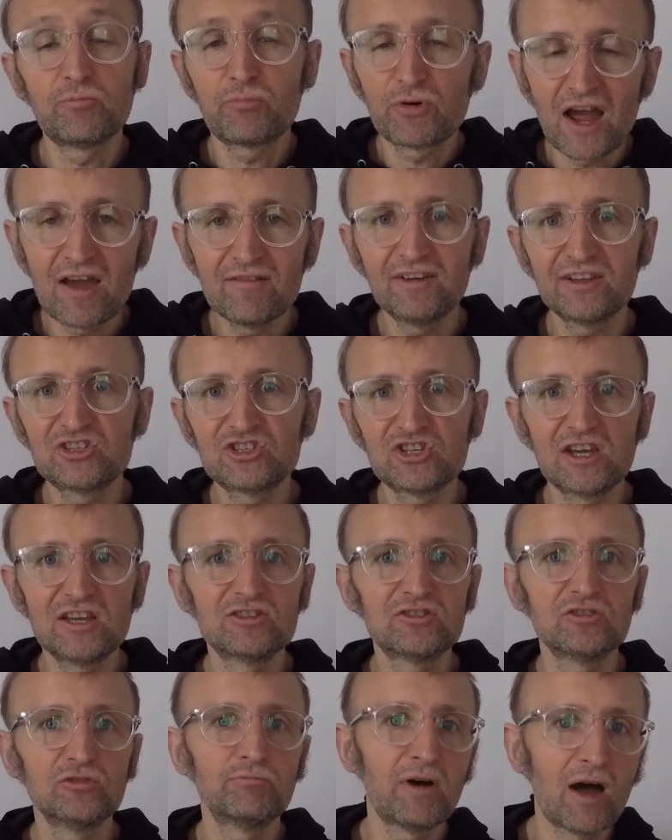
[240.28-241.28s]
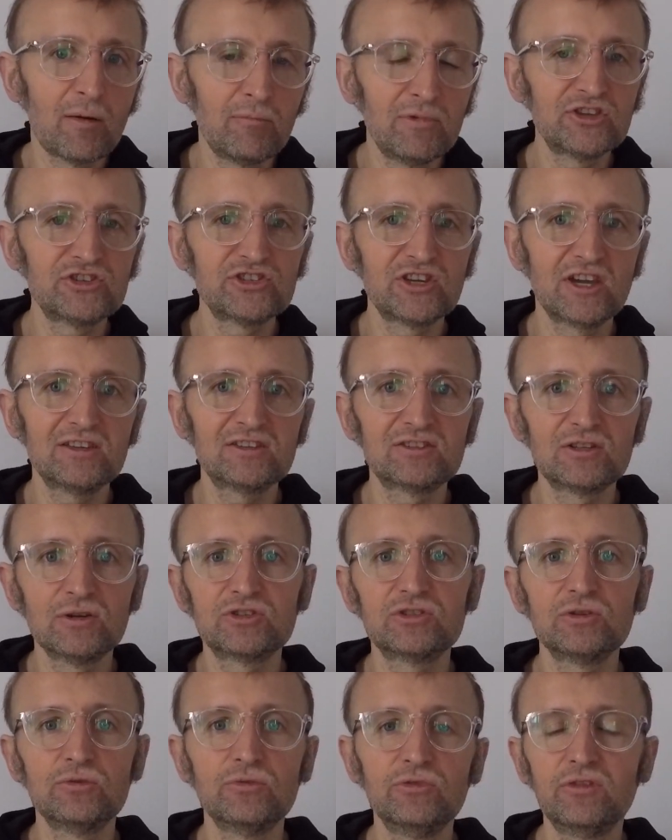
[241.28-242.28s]
private chain, on public chain, so
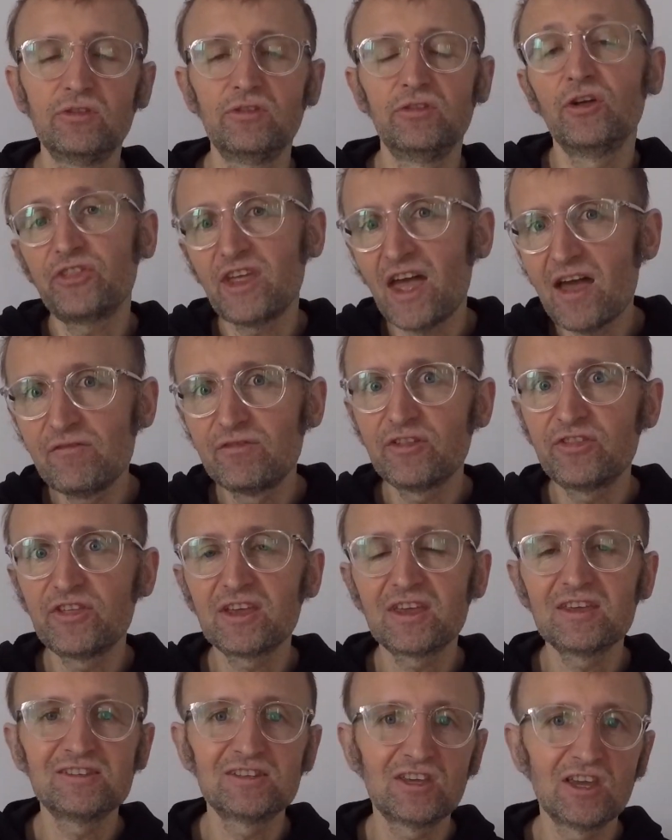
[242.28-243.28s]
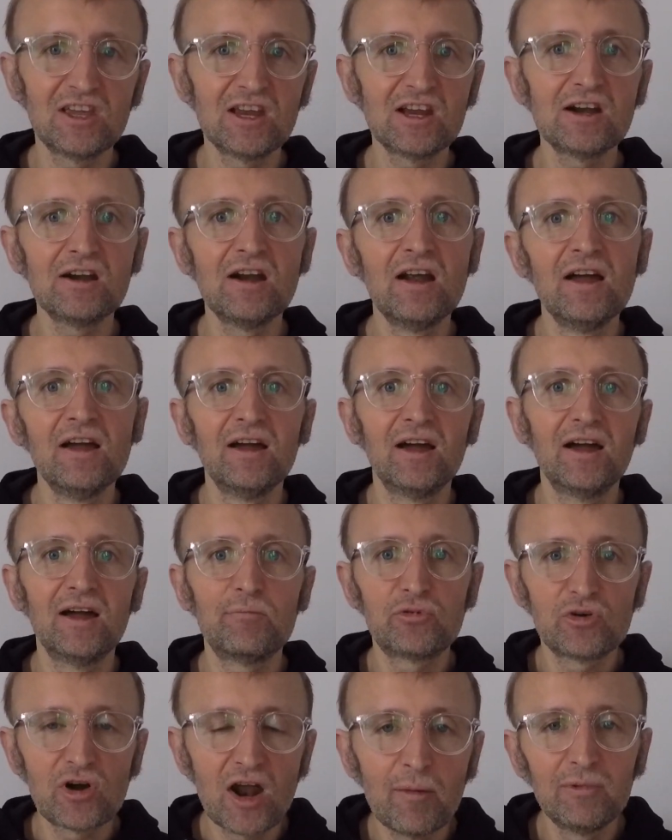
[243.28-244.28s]
not everything is here.
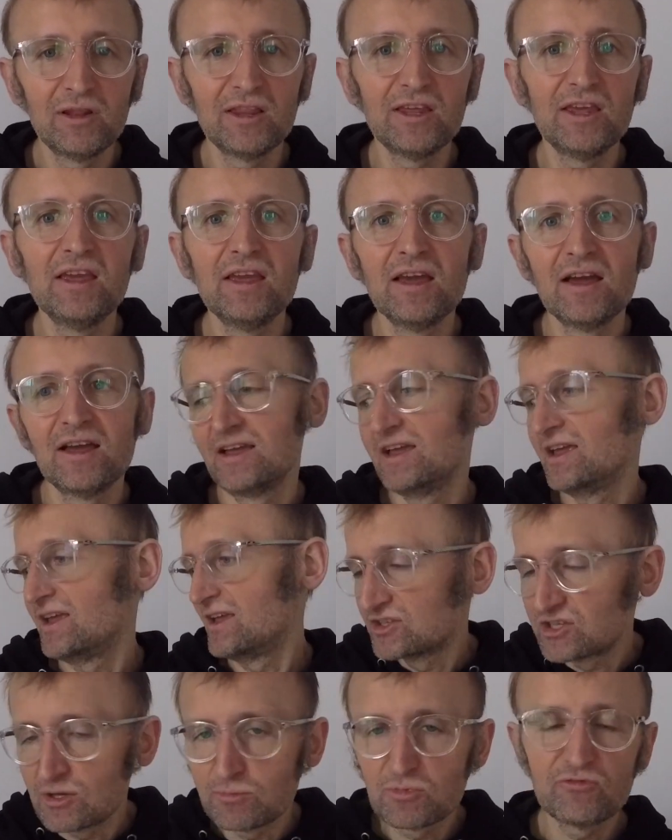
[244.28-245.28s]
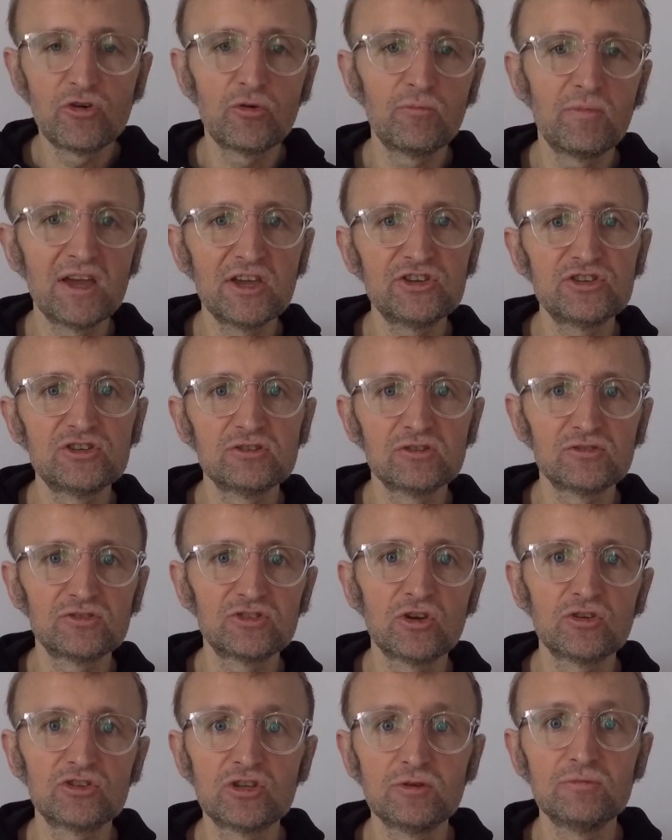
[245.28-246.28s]
Probably some information,
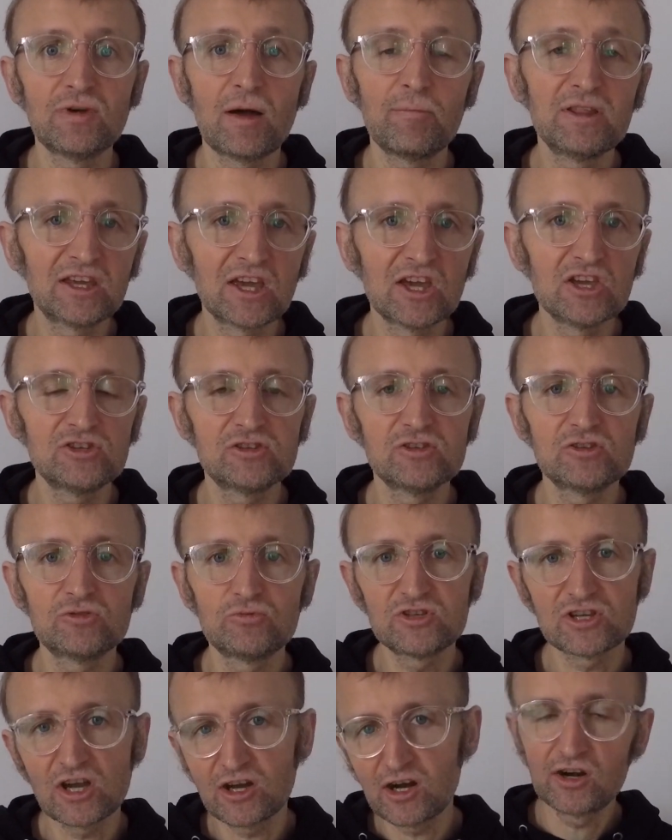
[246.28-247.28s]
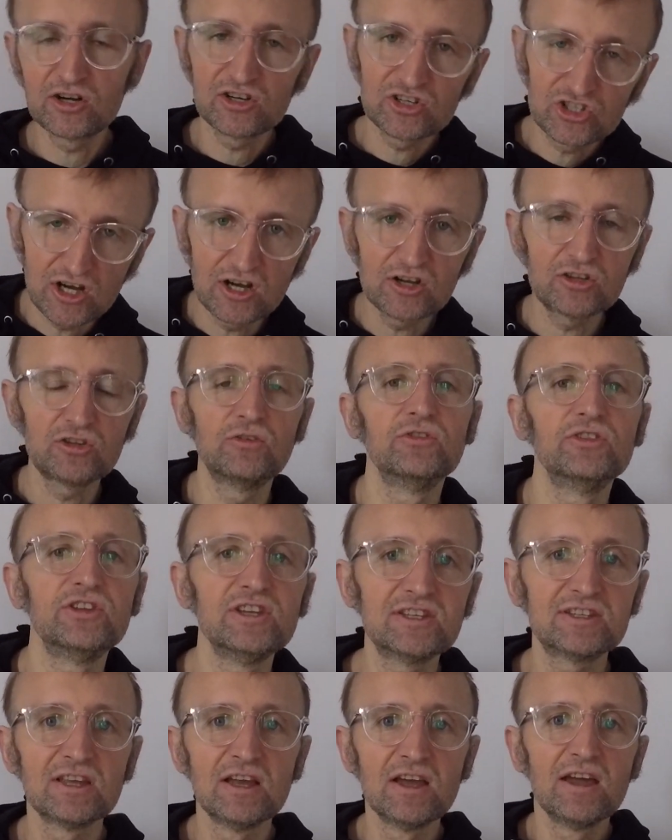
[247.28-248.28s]
also some applications which are shared on
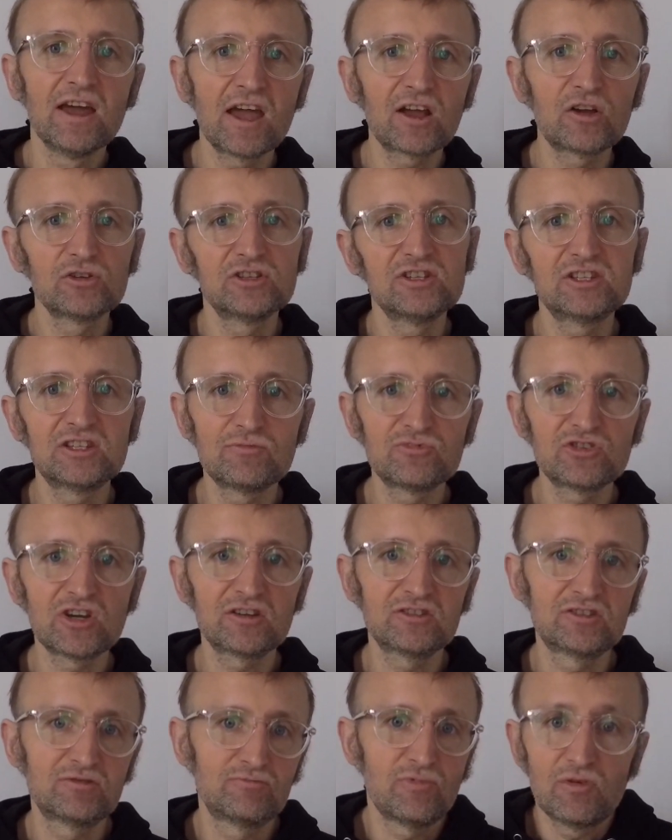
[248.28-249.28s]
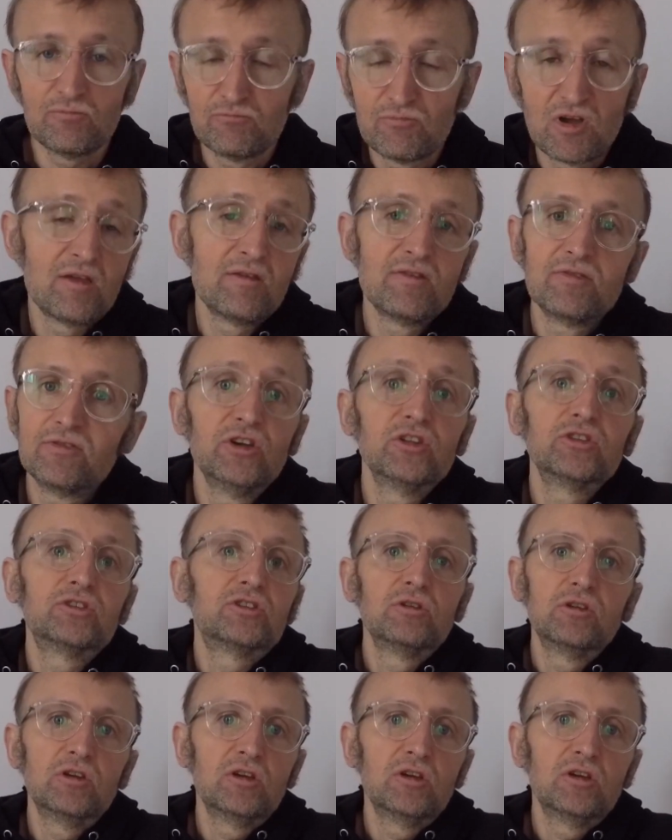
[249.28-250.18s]
this ecosystem charts may not